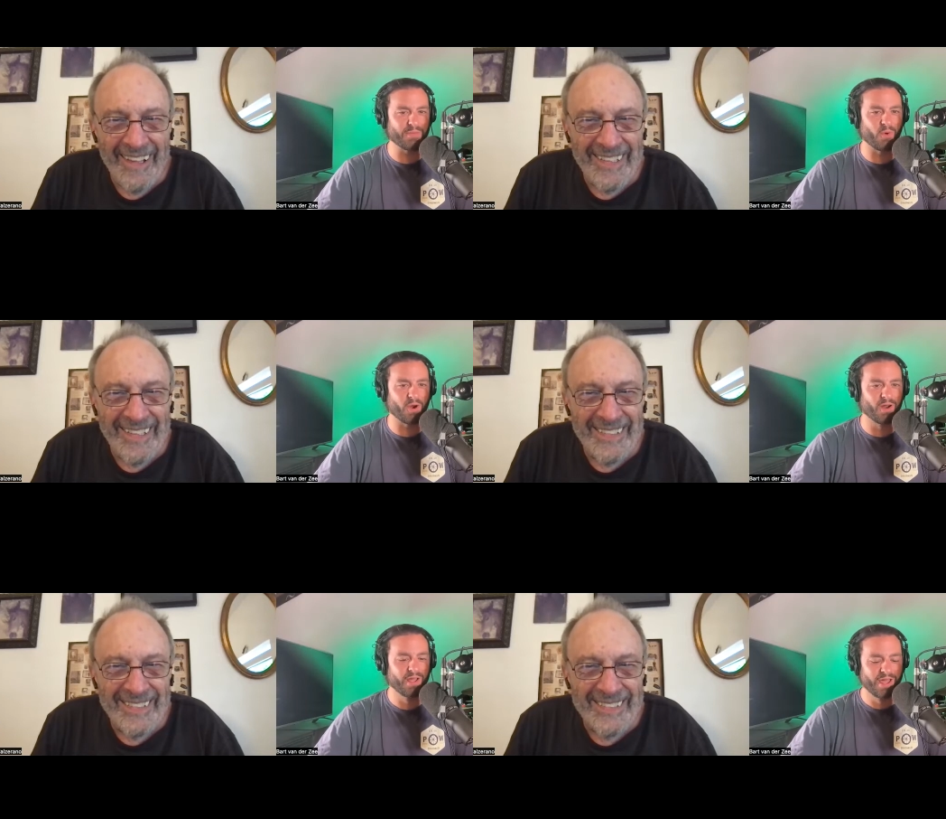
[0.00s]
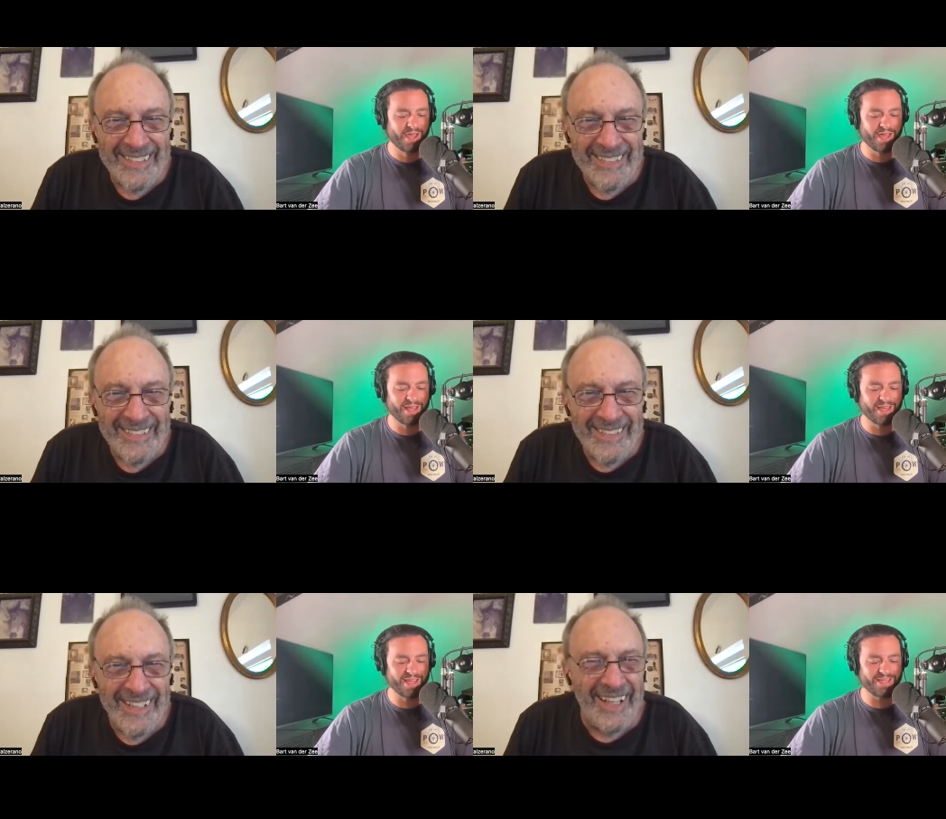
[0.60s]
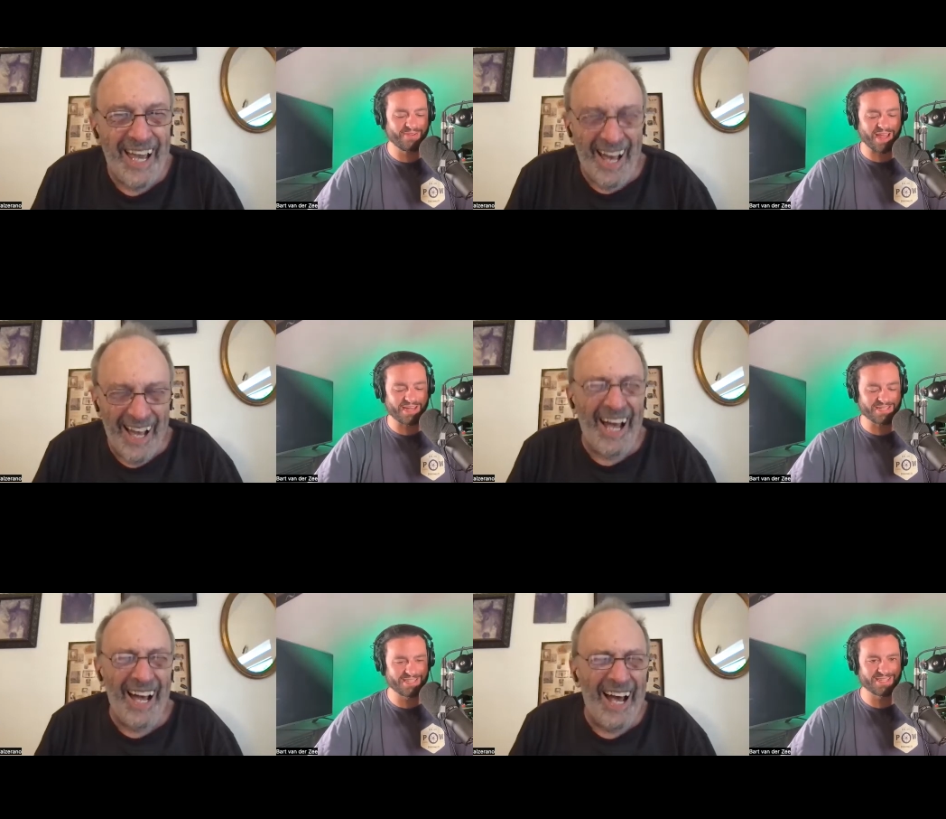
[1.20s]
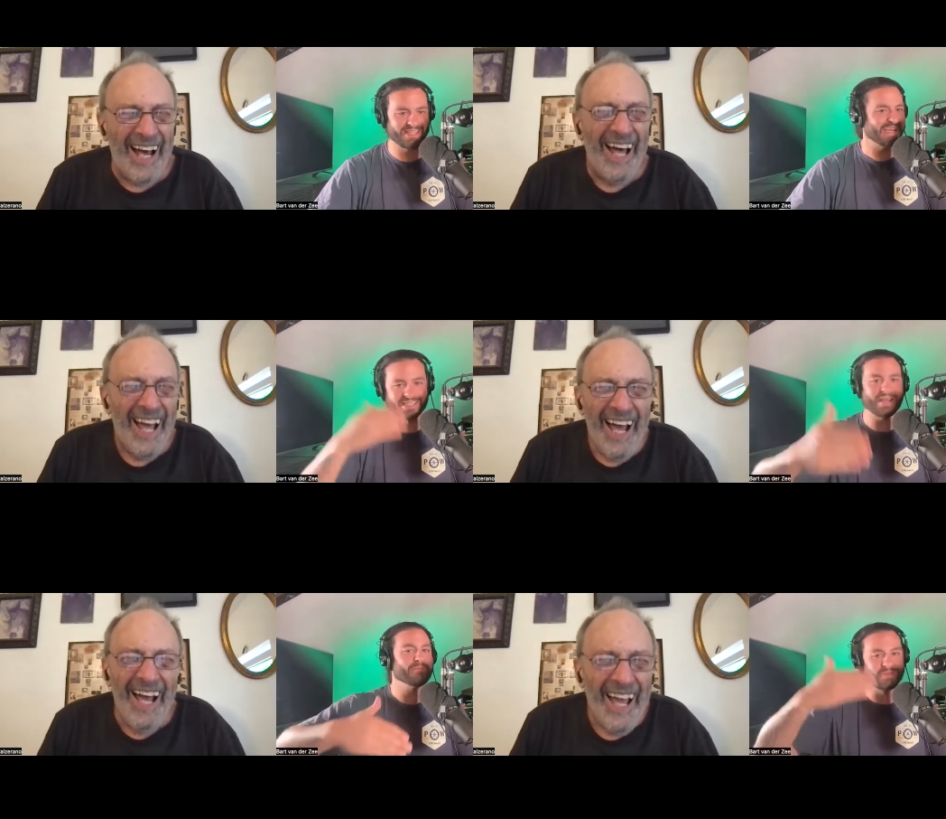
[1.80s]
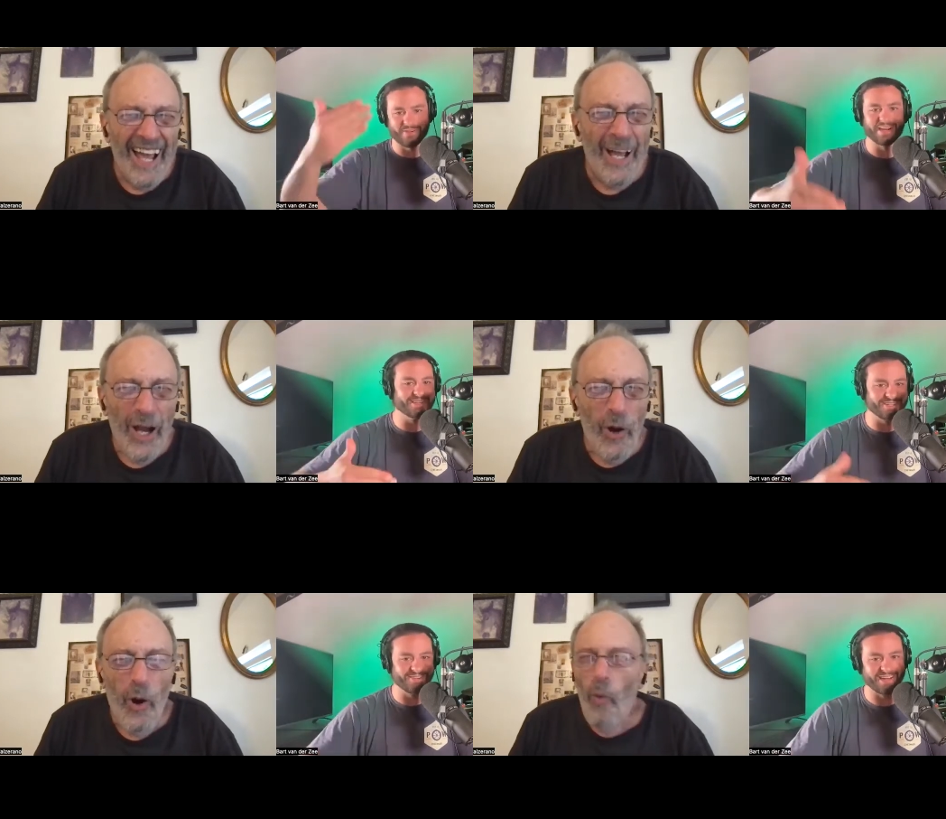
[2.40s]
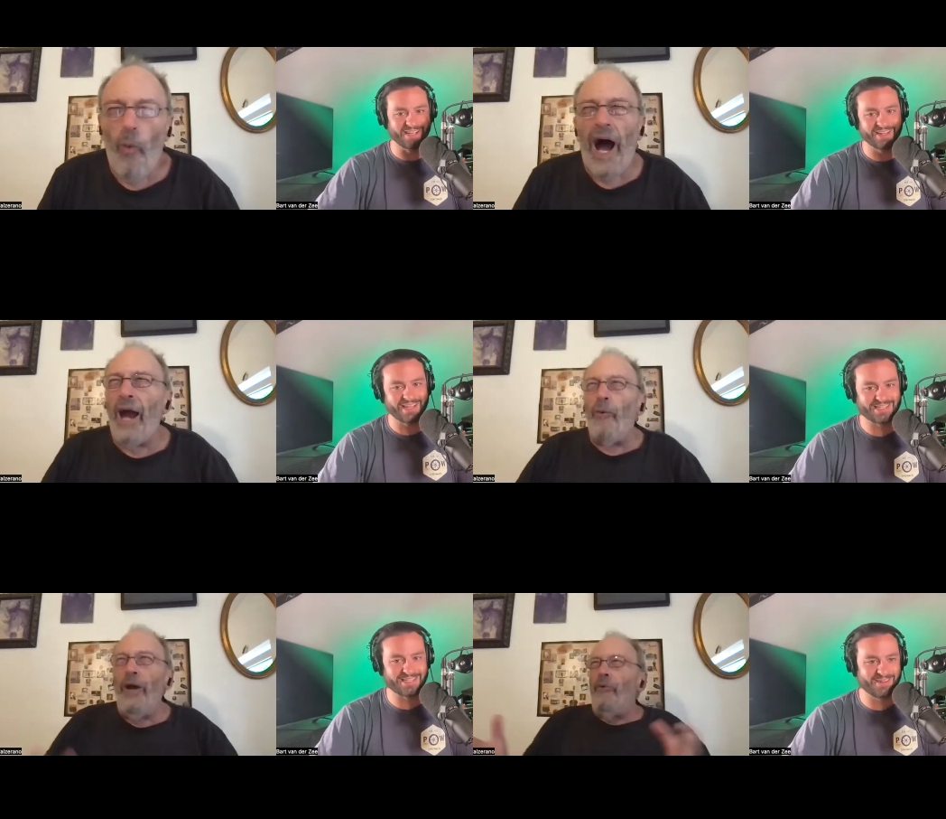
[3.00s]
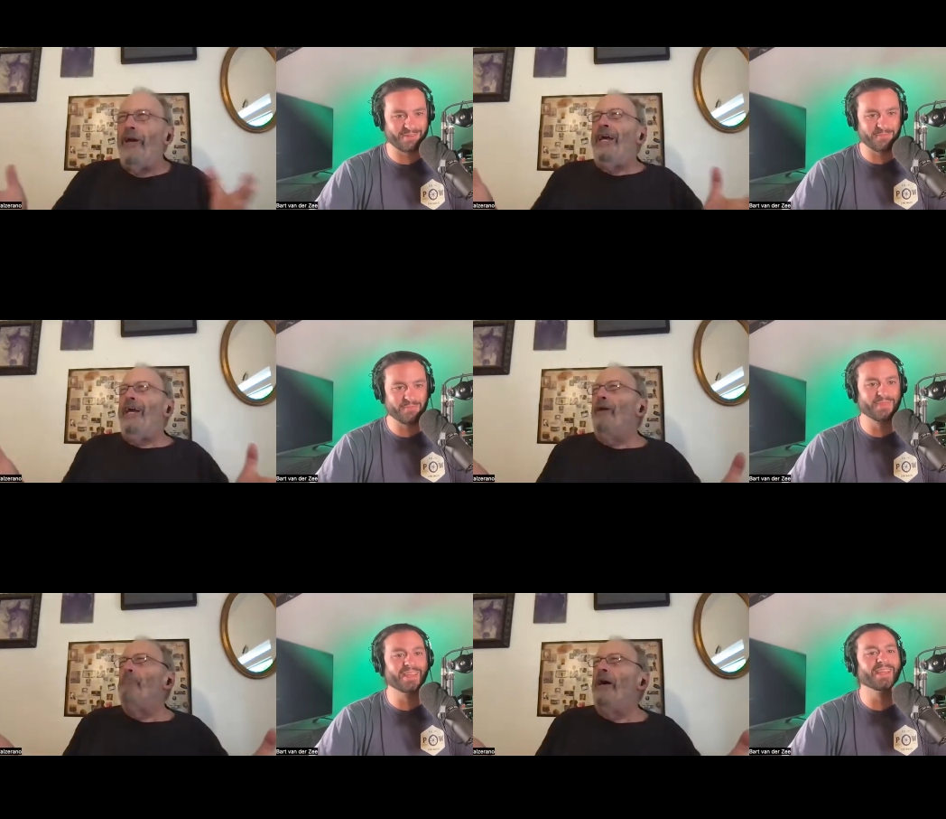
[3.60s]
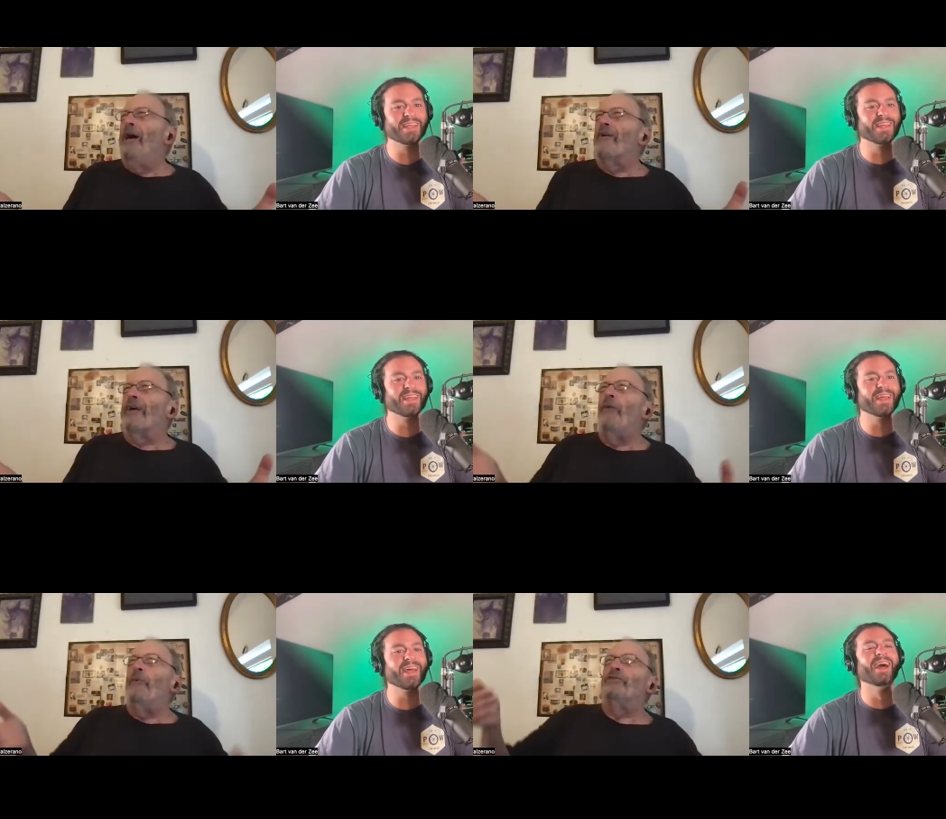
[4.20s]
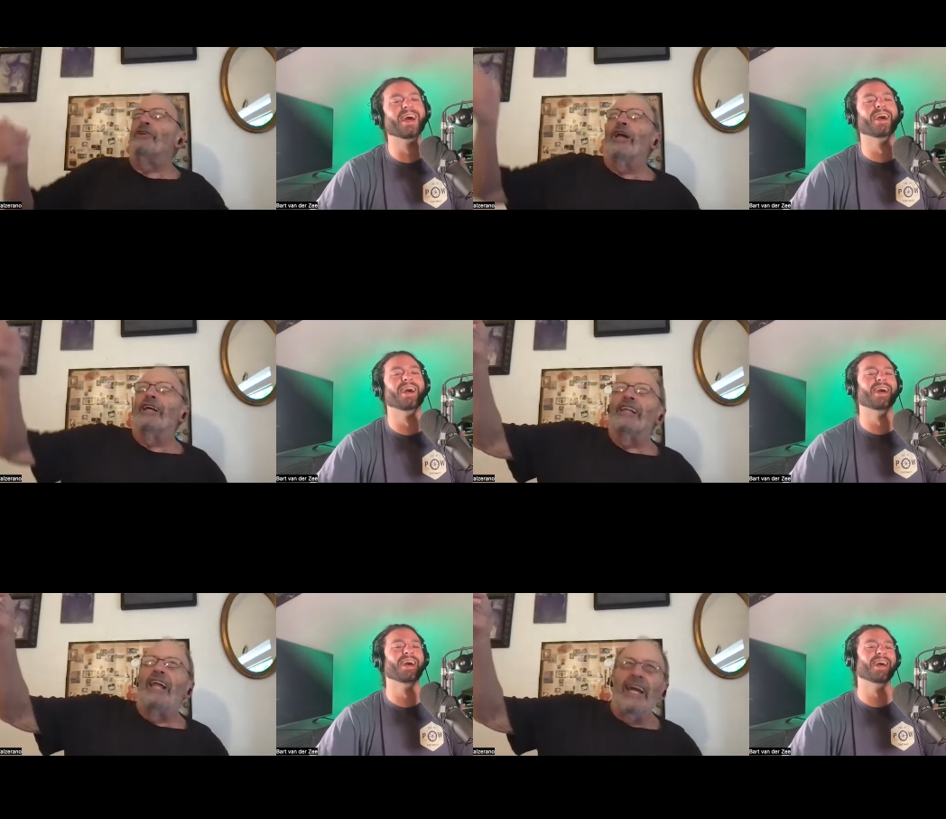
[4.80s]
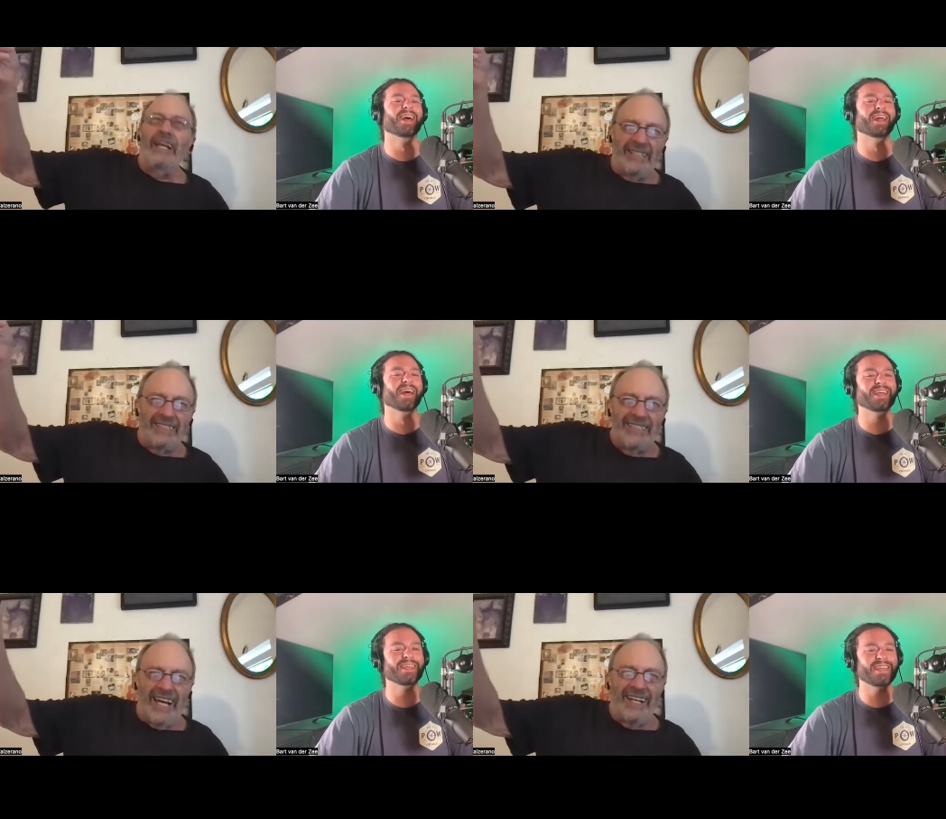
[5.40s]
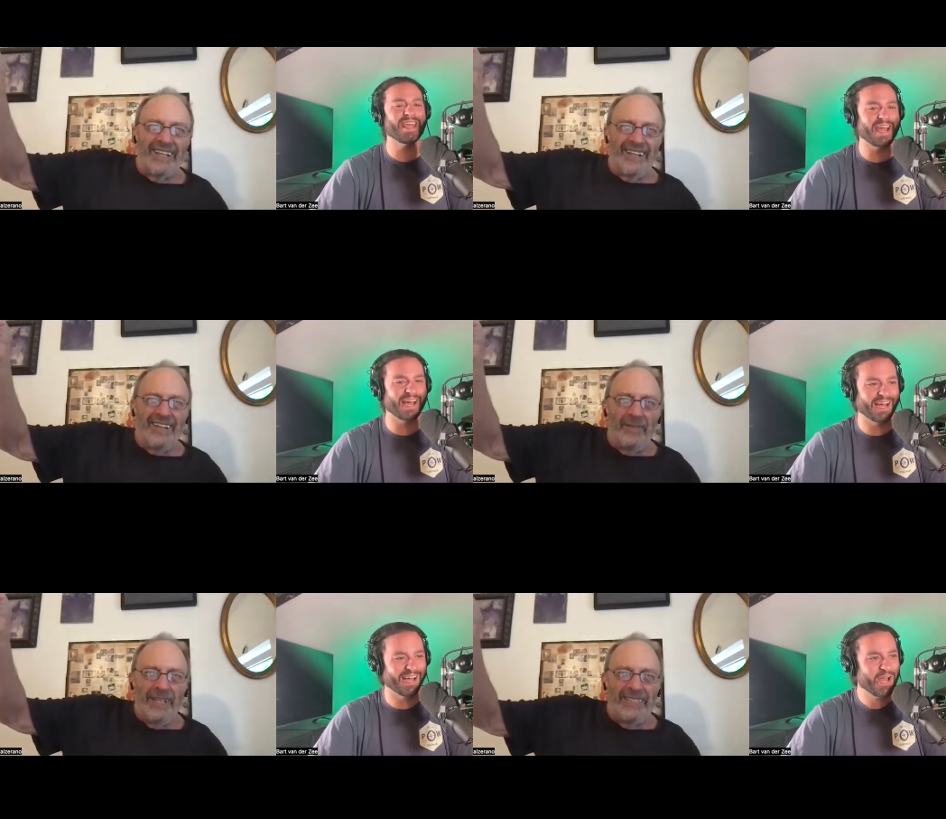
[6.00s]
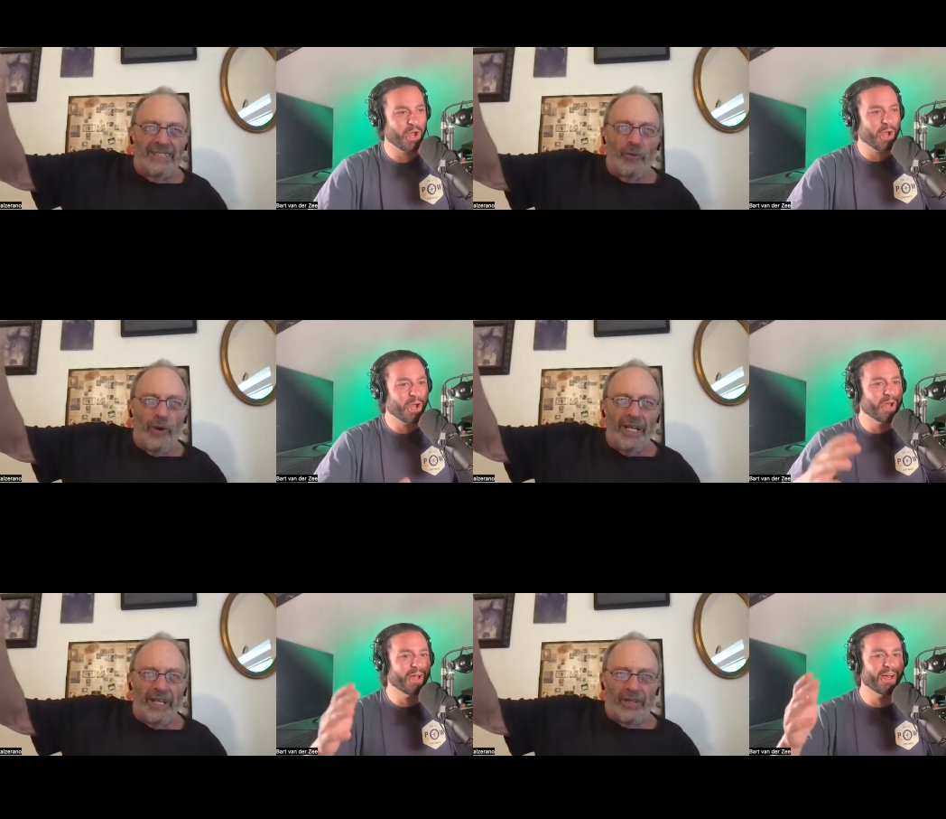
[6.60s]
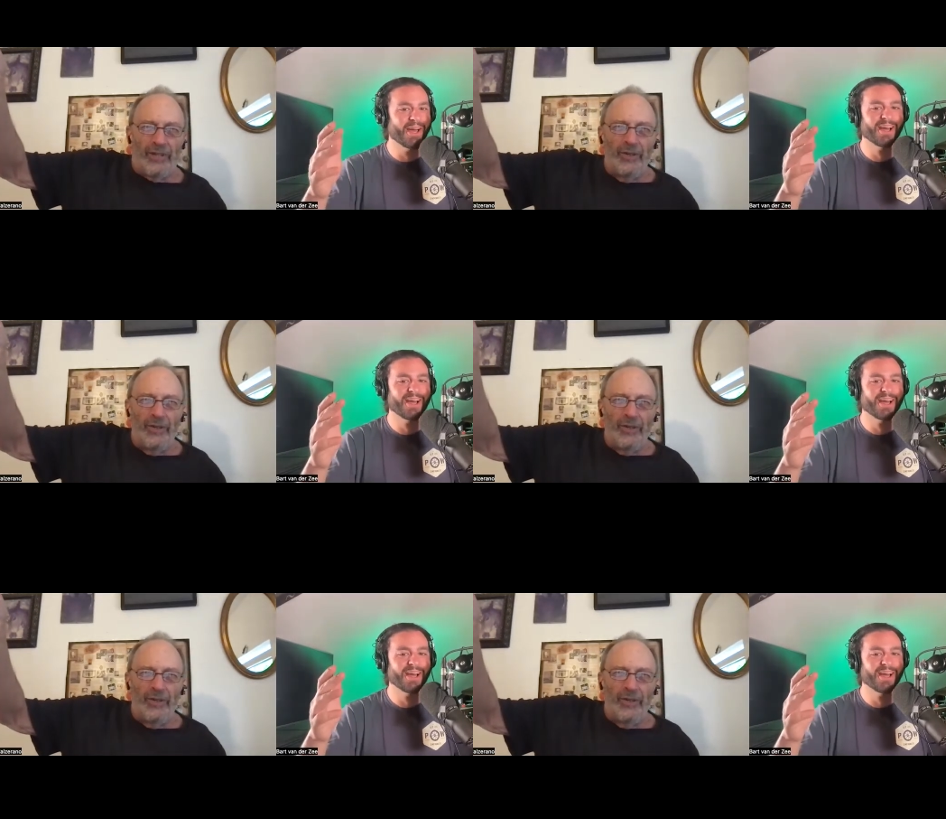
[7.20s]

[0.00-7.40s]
Speaker 1: anymore," you kind of just they just keep doing it and doing it. Why That's, are we
Speaker 2: ringing a bell? Can't we turn on a light? Isn't that a, an easier way to